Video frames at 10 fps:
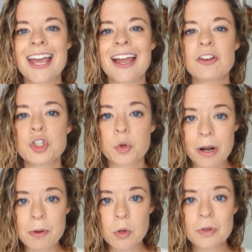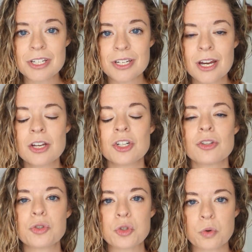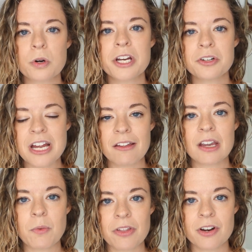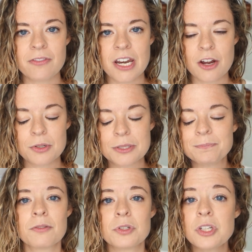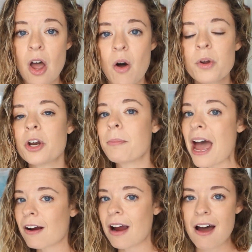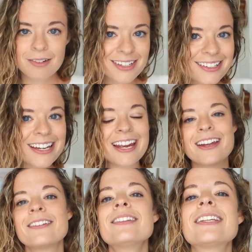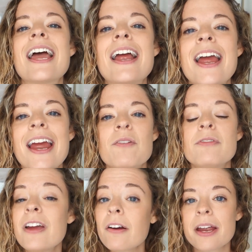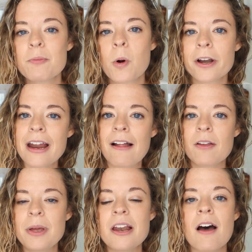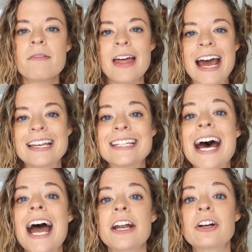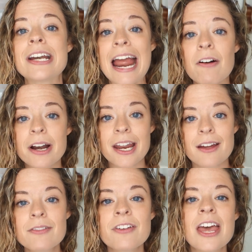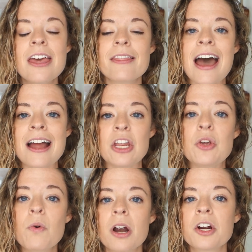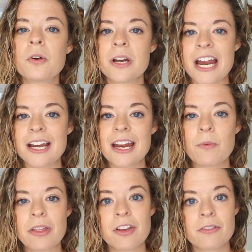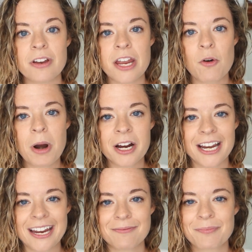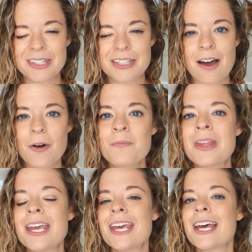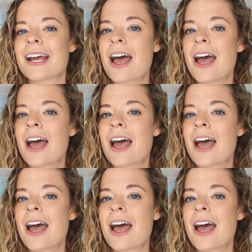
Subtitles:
contribute to the story you're telling with your videos. So your background is a very important element of that entire narrative that you are creating with your video marketing. So a